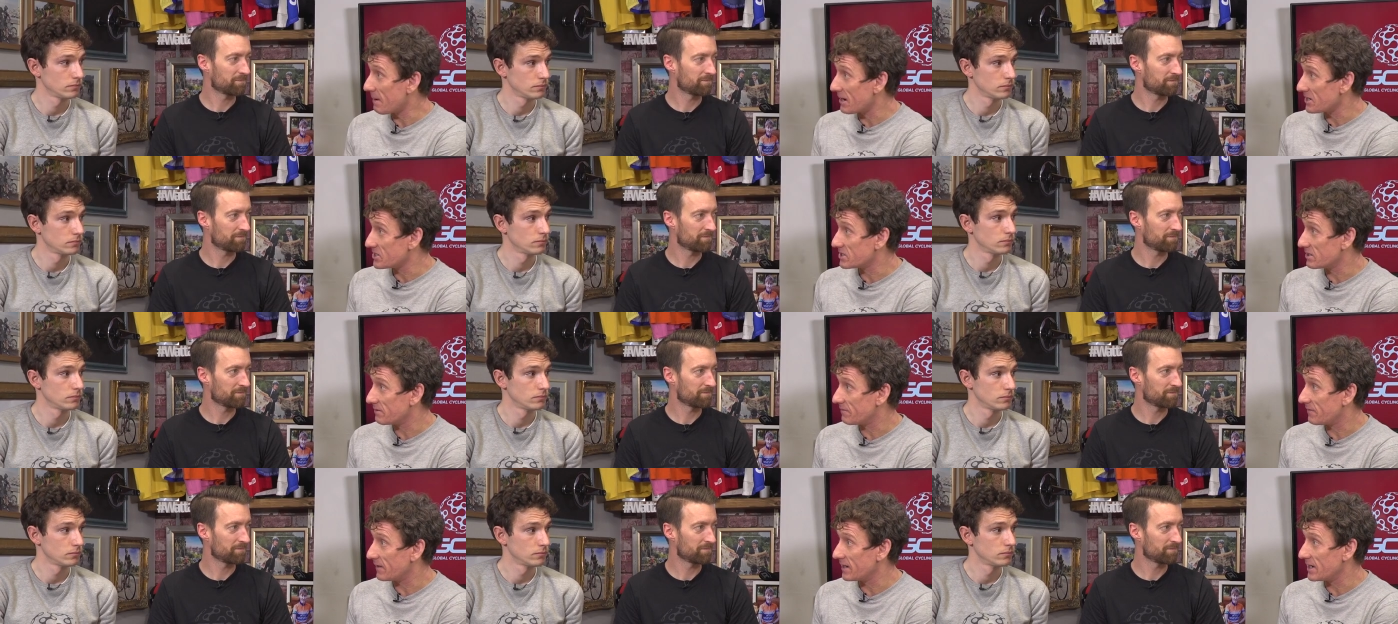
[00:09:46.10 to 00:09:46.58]

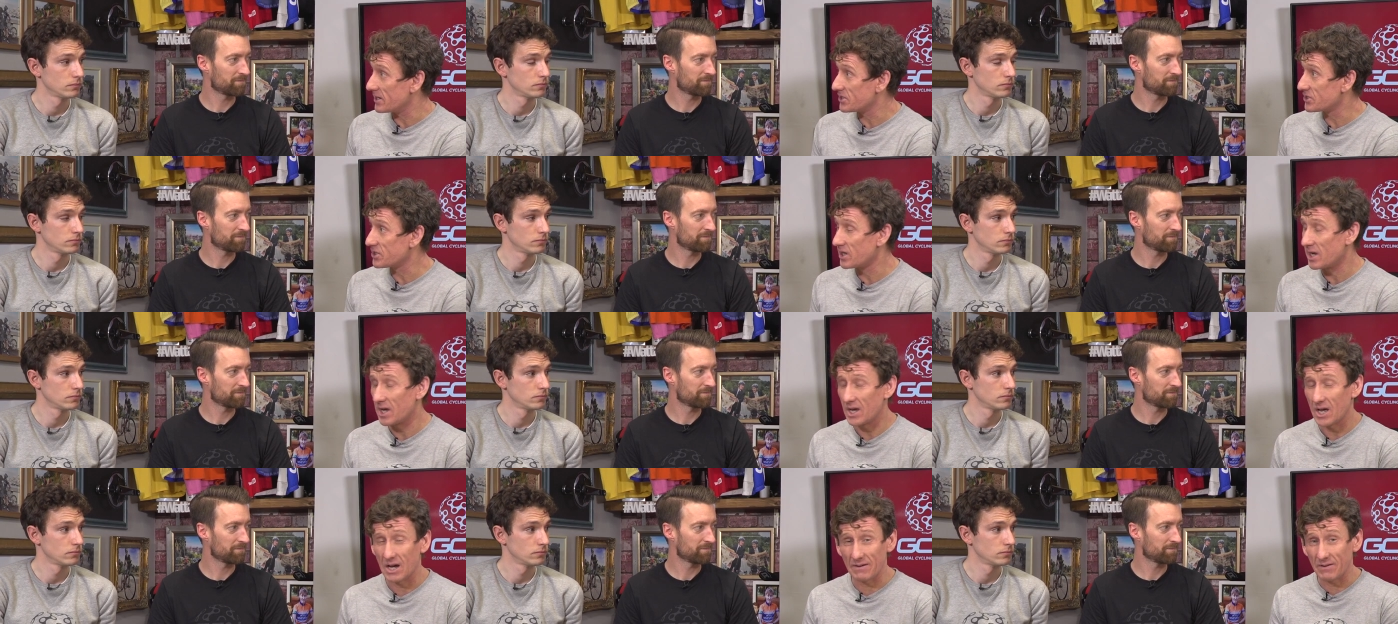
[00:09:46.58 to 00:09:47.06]
Speaker 1: managed to finish
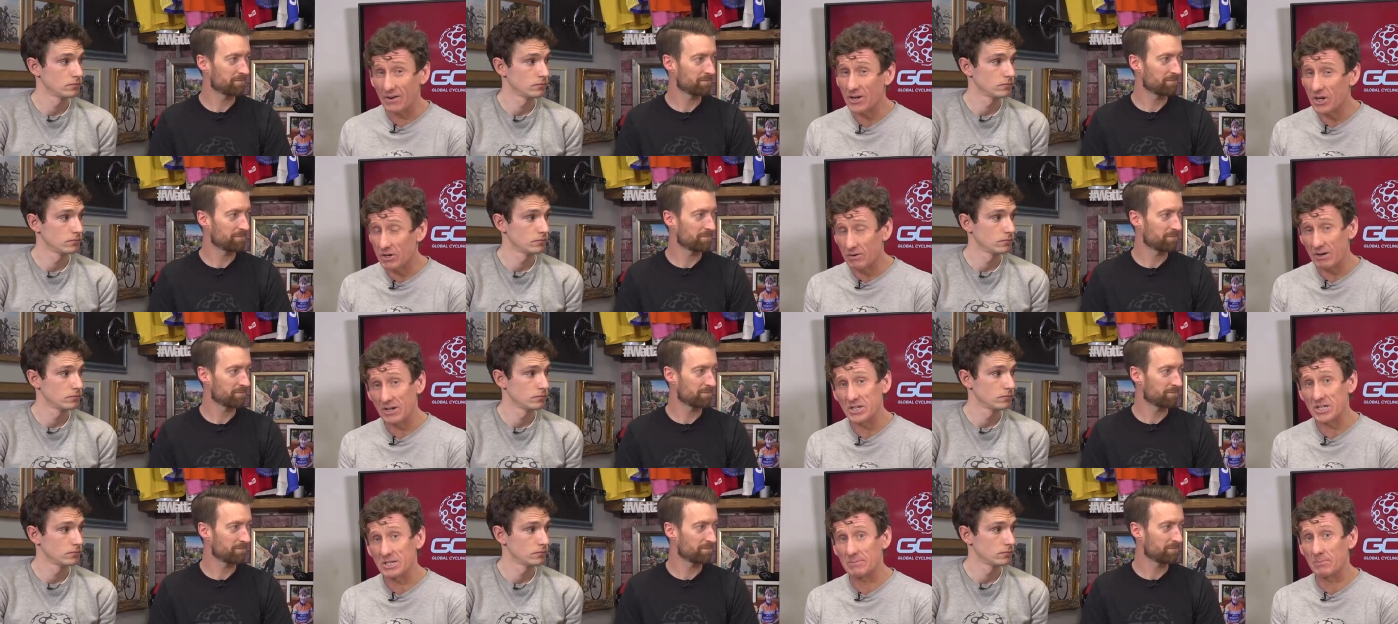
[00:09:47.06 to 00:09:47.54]
a very
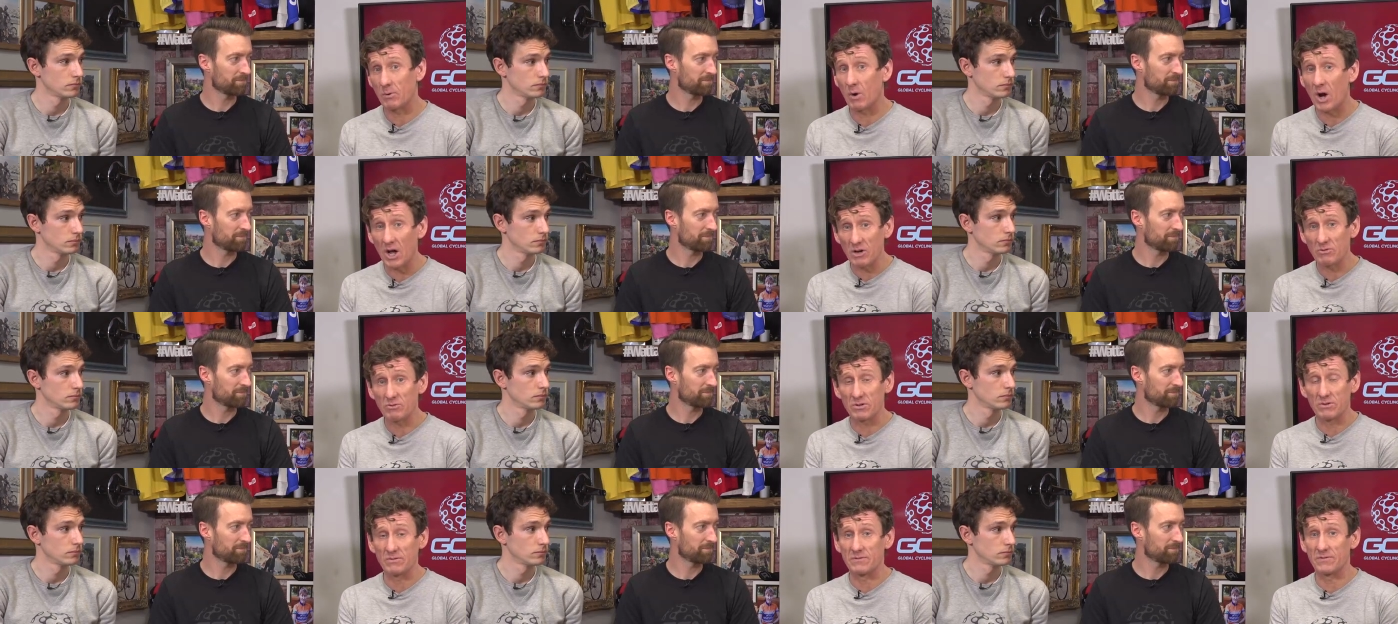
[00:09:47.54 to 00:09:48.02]
creditable
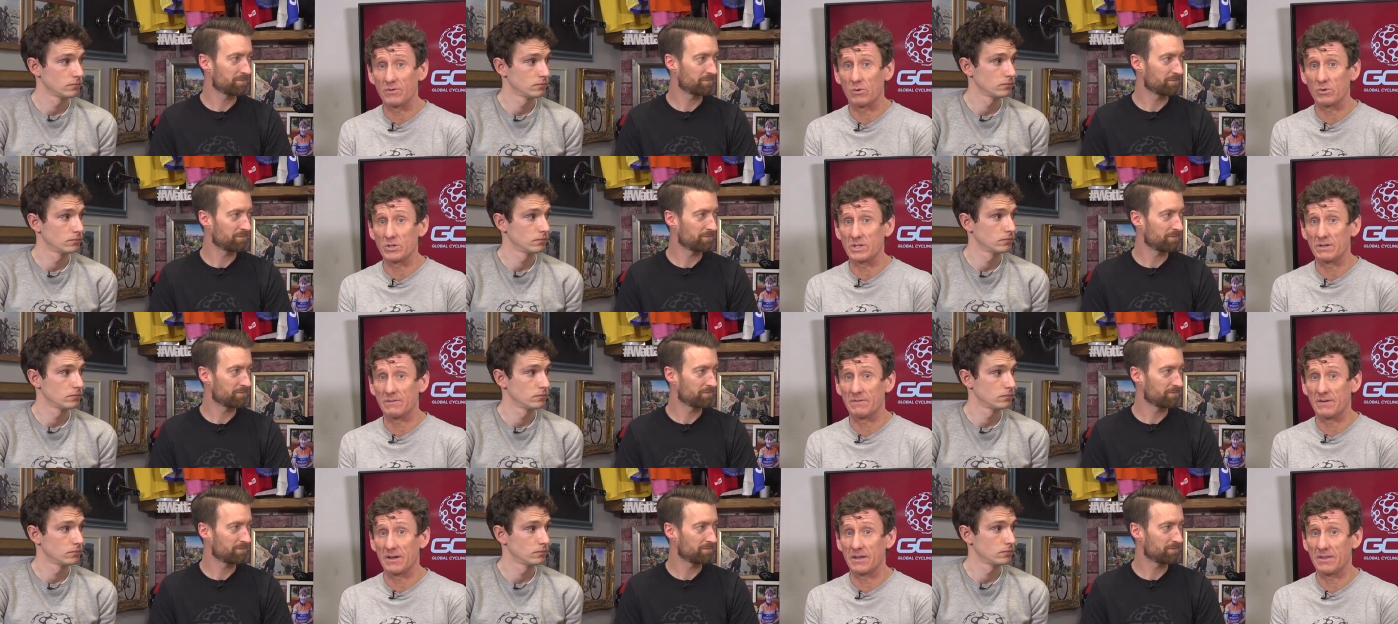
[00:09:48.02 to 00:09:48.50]

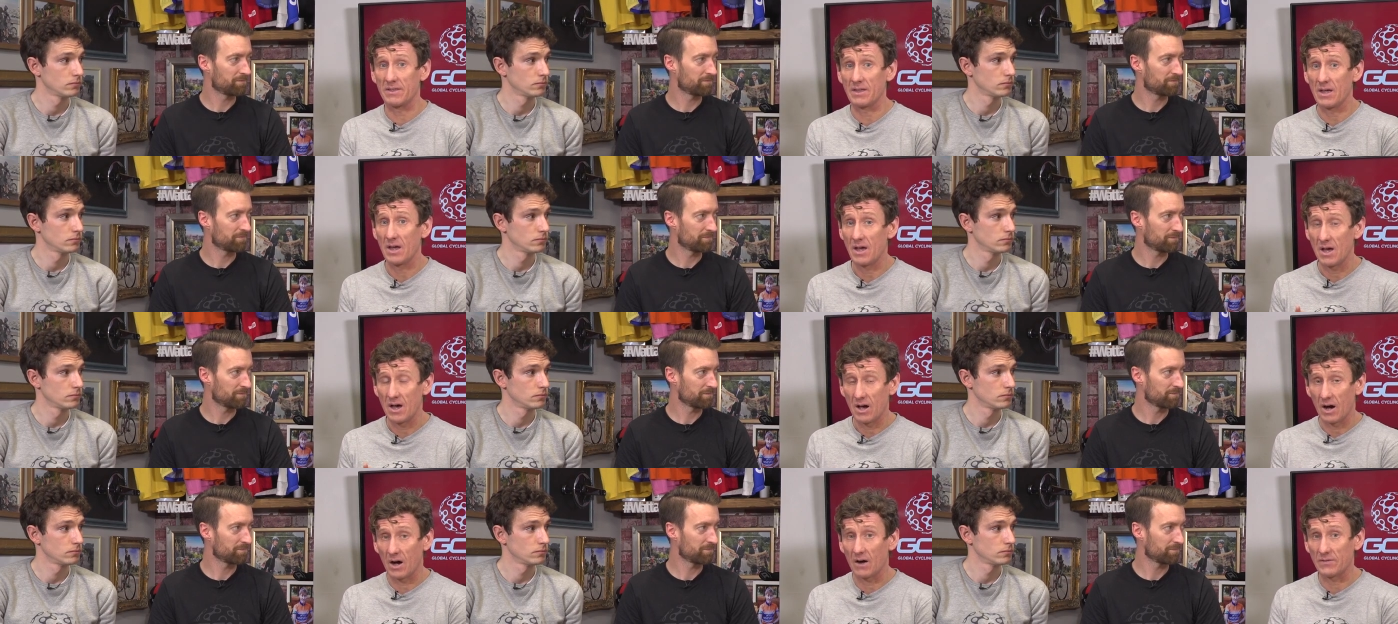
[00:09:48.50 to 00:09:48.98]
145th
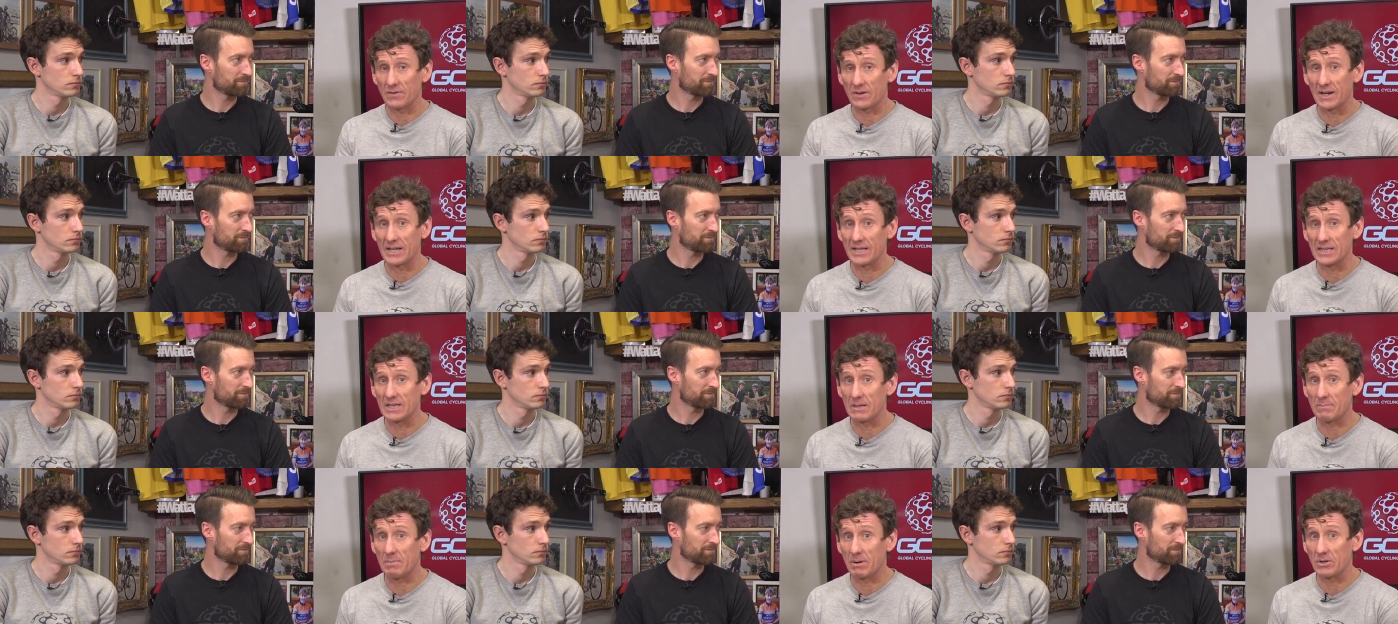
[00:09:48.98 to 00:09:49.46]
after
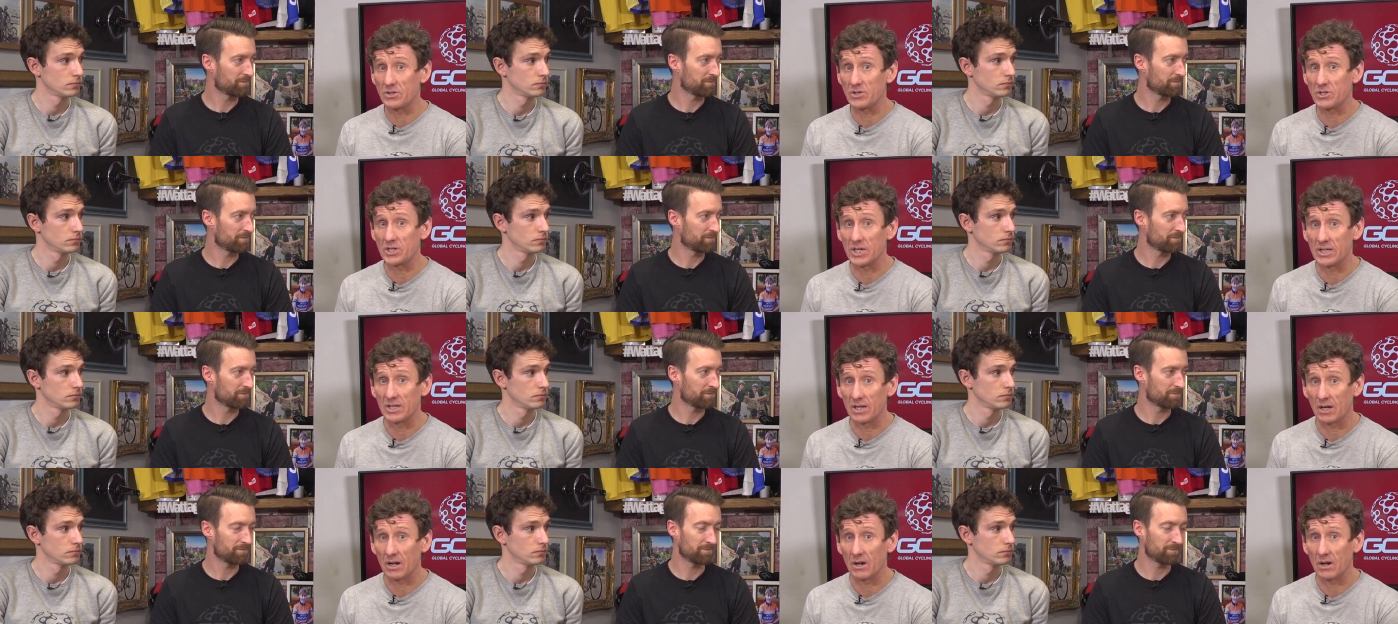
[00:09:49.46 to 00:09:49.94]
leading the bunch in the